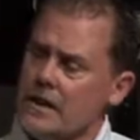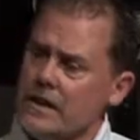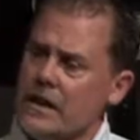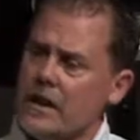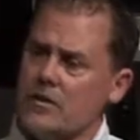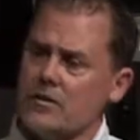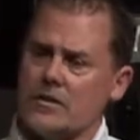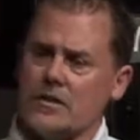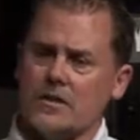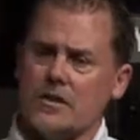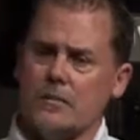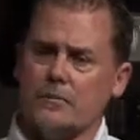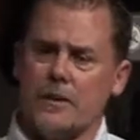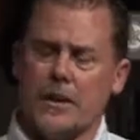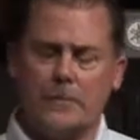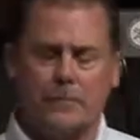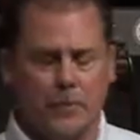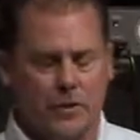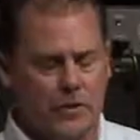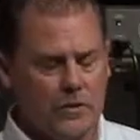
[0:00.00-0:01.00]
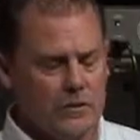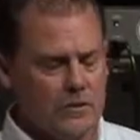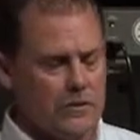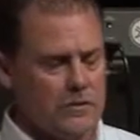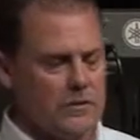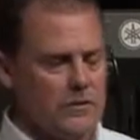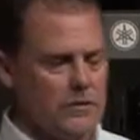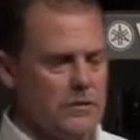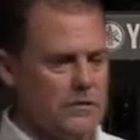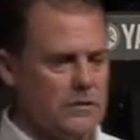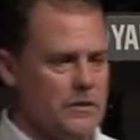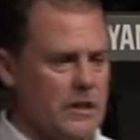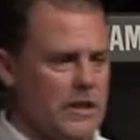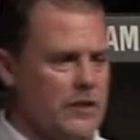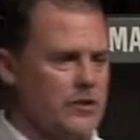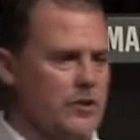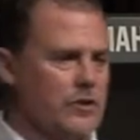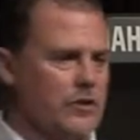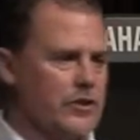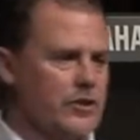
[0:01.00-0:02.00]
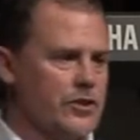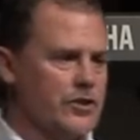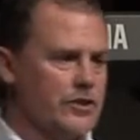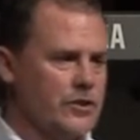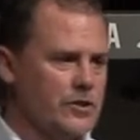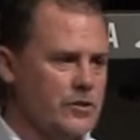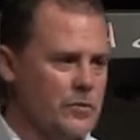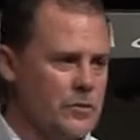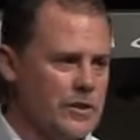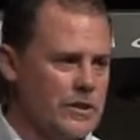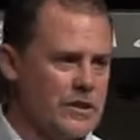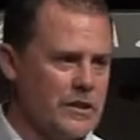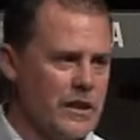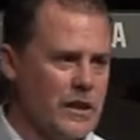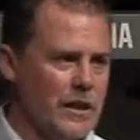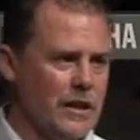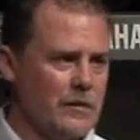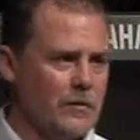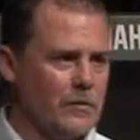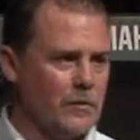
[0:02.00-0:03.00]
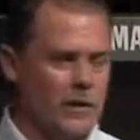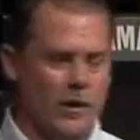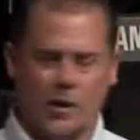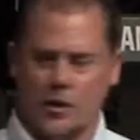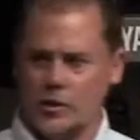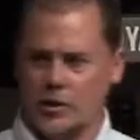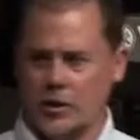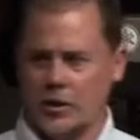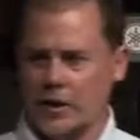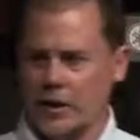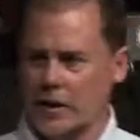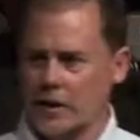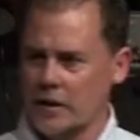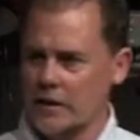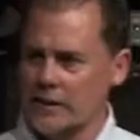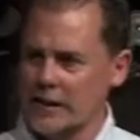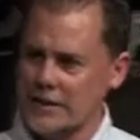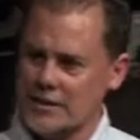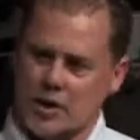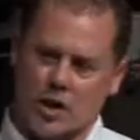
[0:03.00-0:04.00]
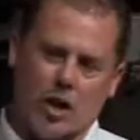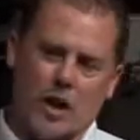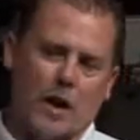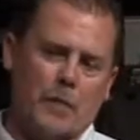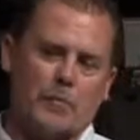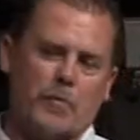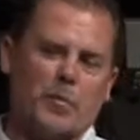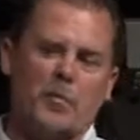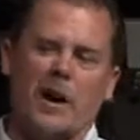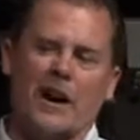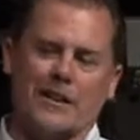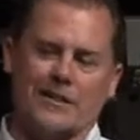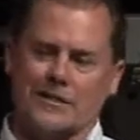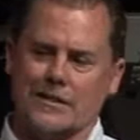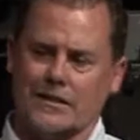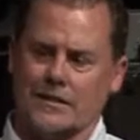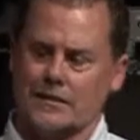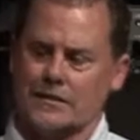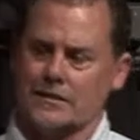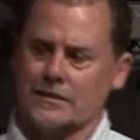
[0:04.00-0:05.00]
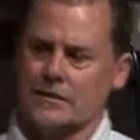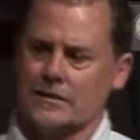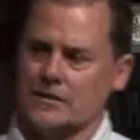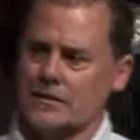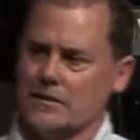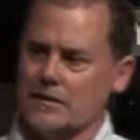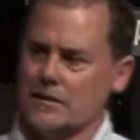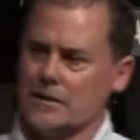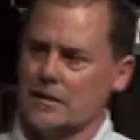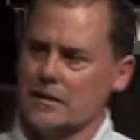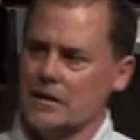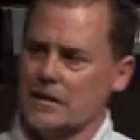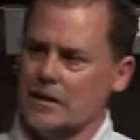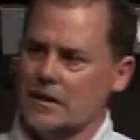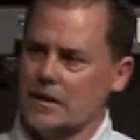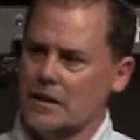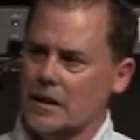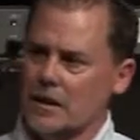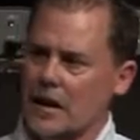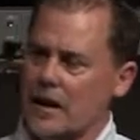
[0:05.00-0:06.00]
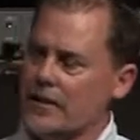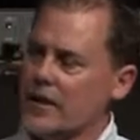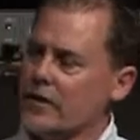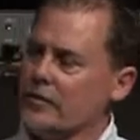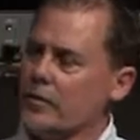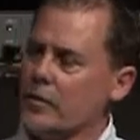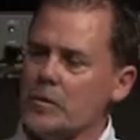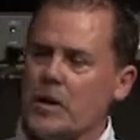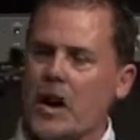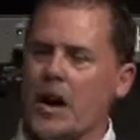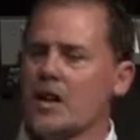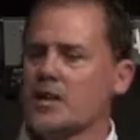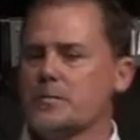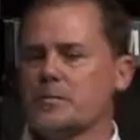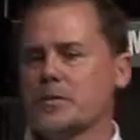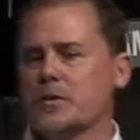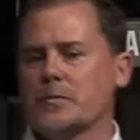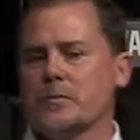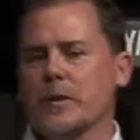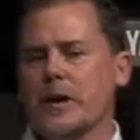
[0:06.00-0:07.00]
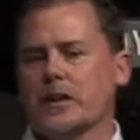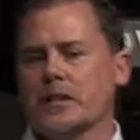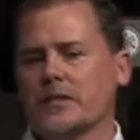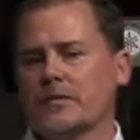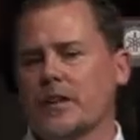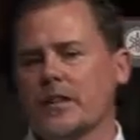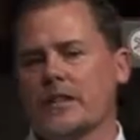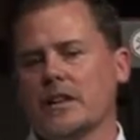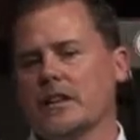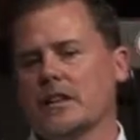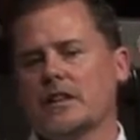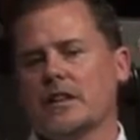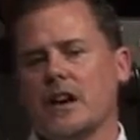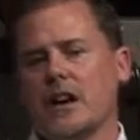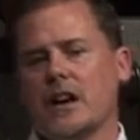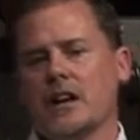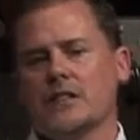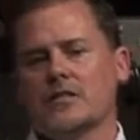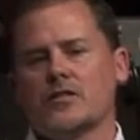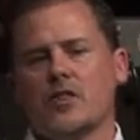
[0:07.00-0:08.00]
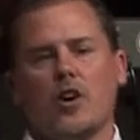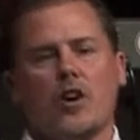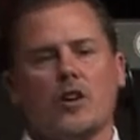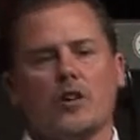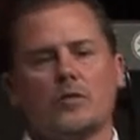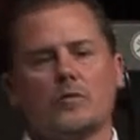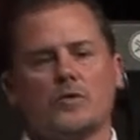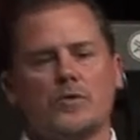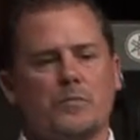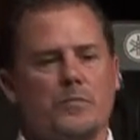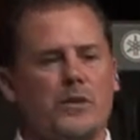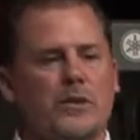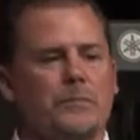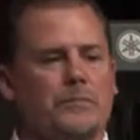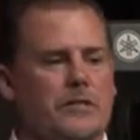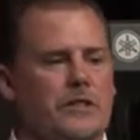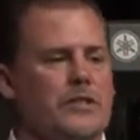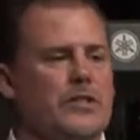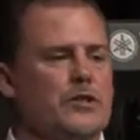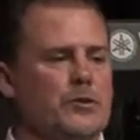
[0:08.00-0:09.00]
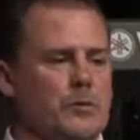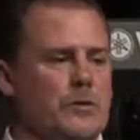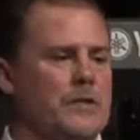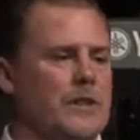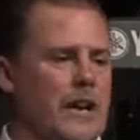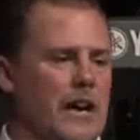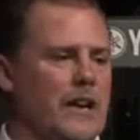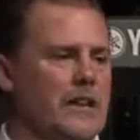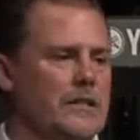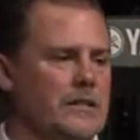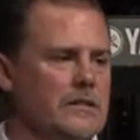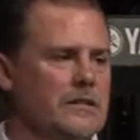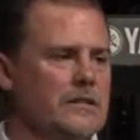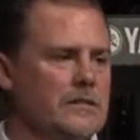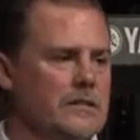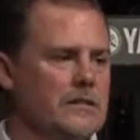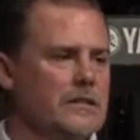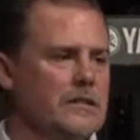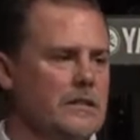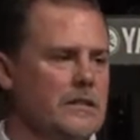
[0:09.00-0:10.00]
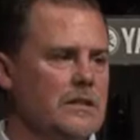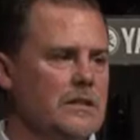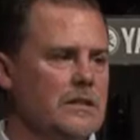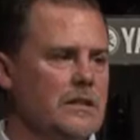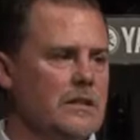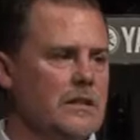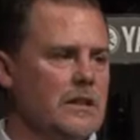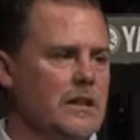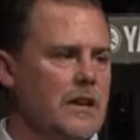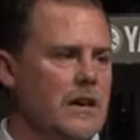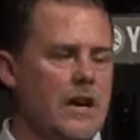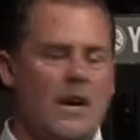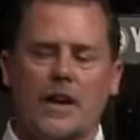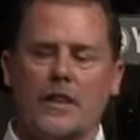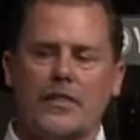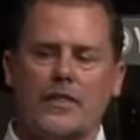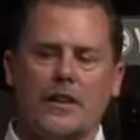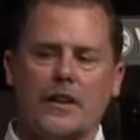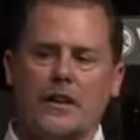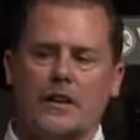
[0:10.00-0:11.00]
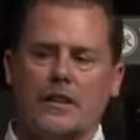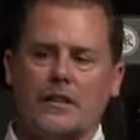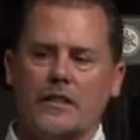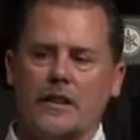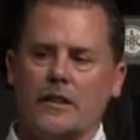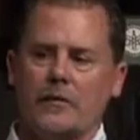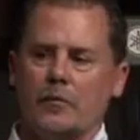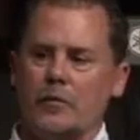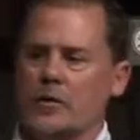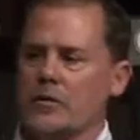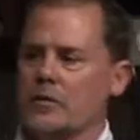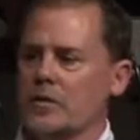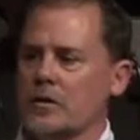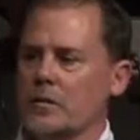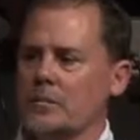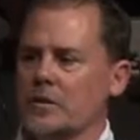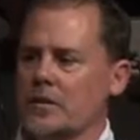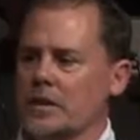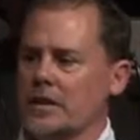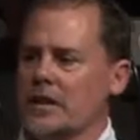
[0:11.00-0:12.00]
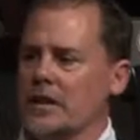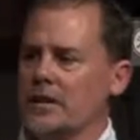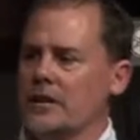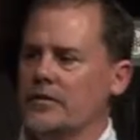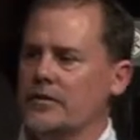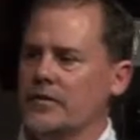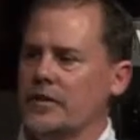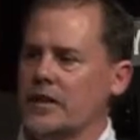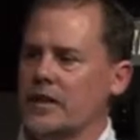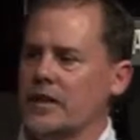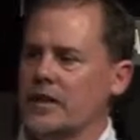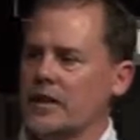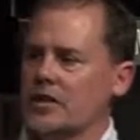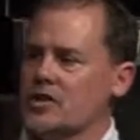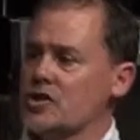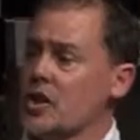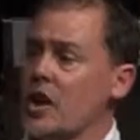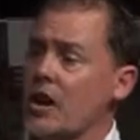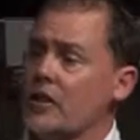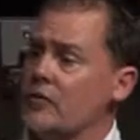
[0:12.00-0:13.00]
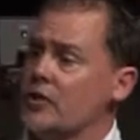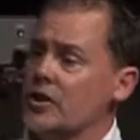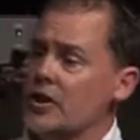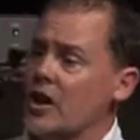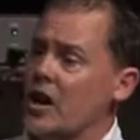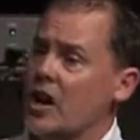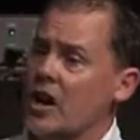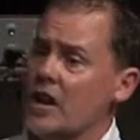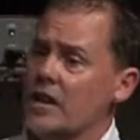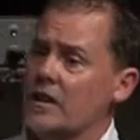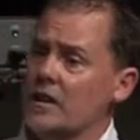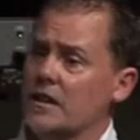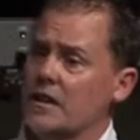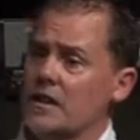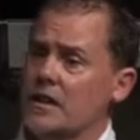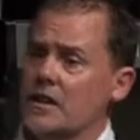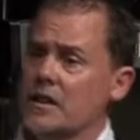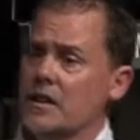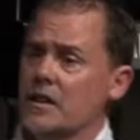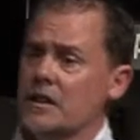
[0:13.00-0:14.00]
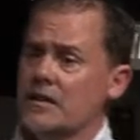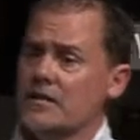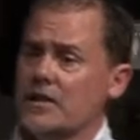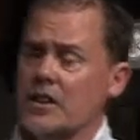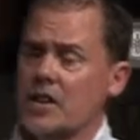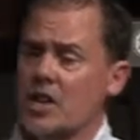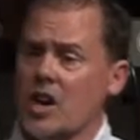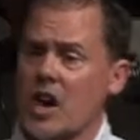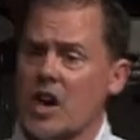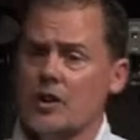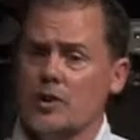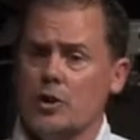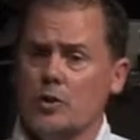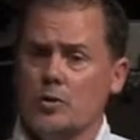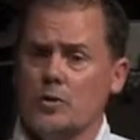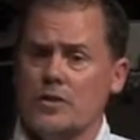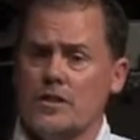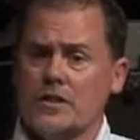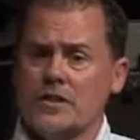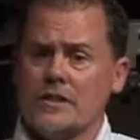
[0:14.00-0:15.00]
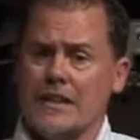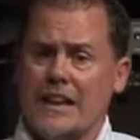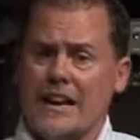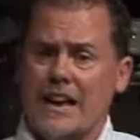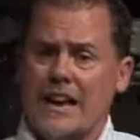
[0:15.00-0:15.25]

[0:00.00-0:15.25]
Now, some people, as Christians, would say, well, you can't, that's compromising. I think from God's perspective, I think God's heart was pretty pleased with that. I think that if we really believe in a sovereign God, then God uses